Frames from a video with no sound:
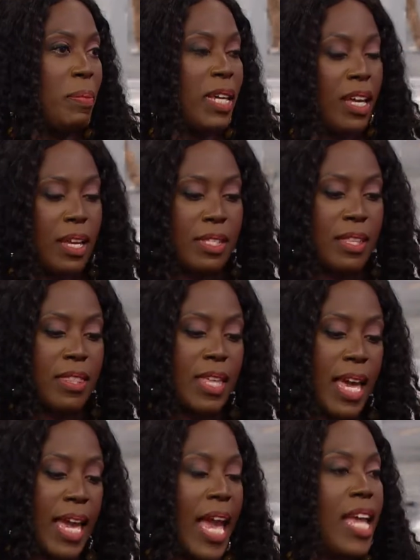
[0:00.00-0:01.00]
because
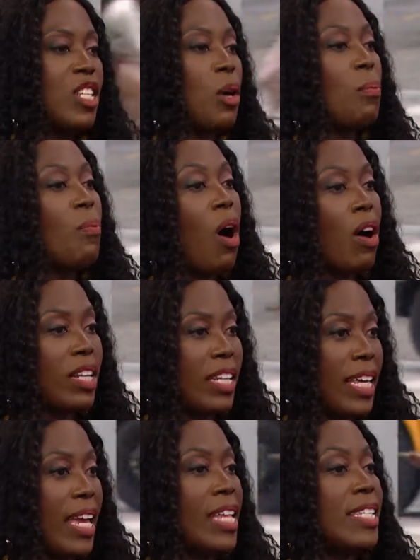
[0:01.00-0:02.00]
they end up
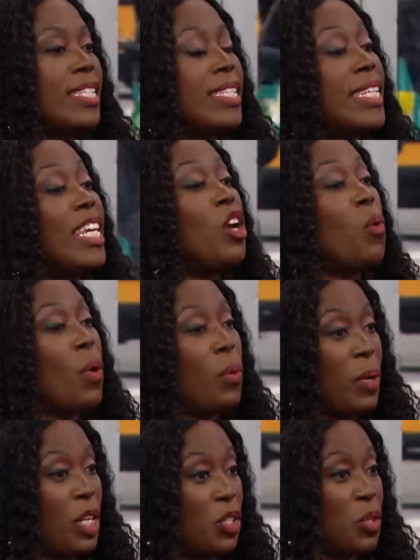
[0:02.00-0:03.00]
modeling and seeing what
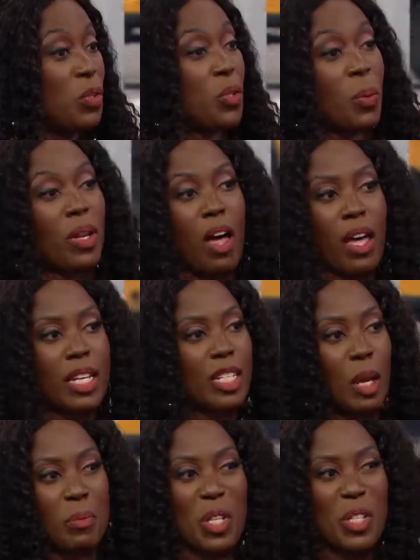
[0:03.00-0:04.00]
we do. So a lot of
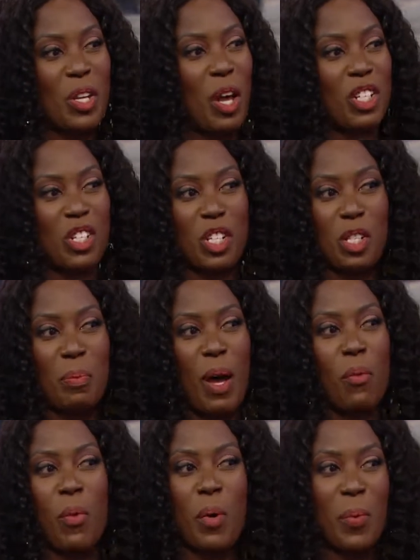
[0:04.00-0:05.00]
times it's not just
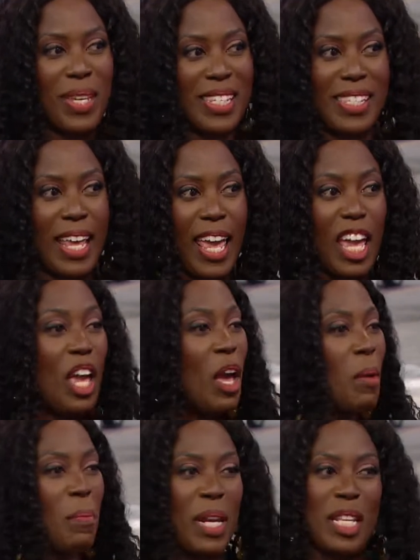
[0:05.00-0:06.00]
about what we say,
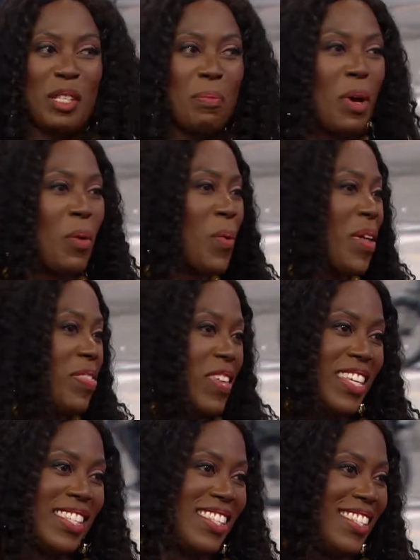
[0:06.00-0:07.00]
but it's about what
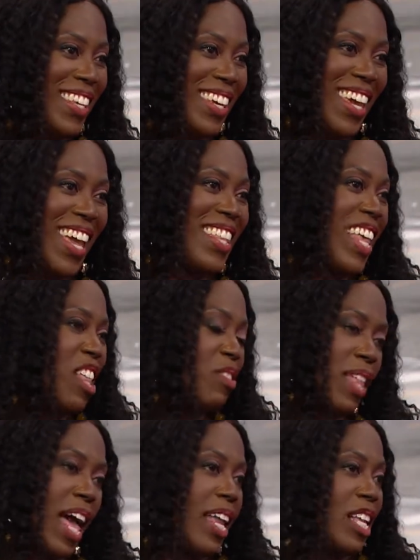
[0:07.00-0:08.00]
they see, and that
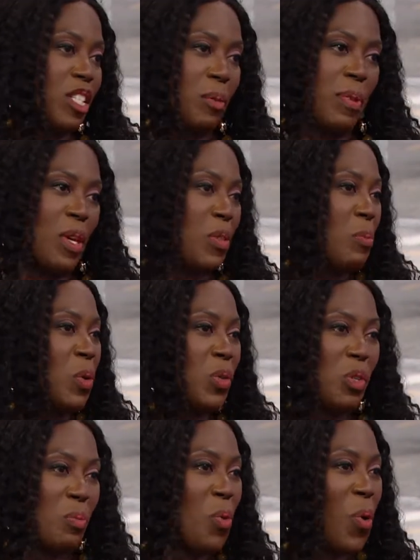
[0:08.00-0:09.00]
that ends up being the
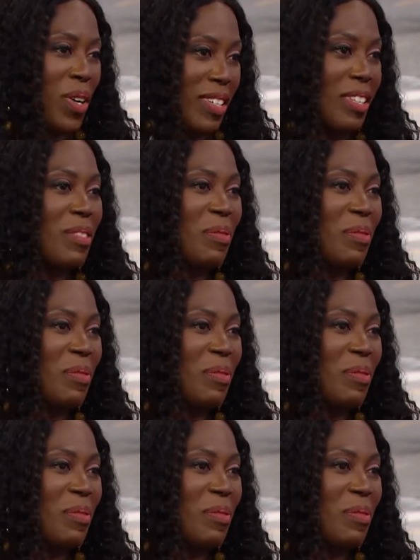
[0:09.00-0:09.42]
most important.